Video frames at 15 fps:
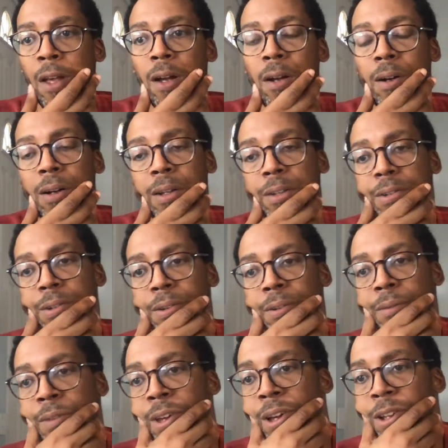All right,
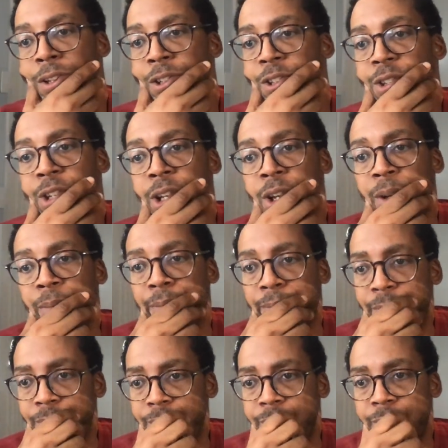so I just
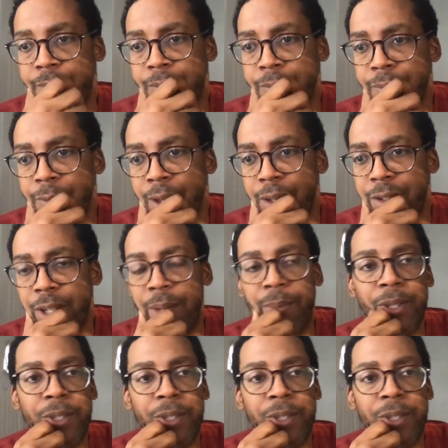typed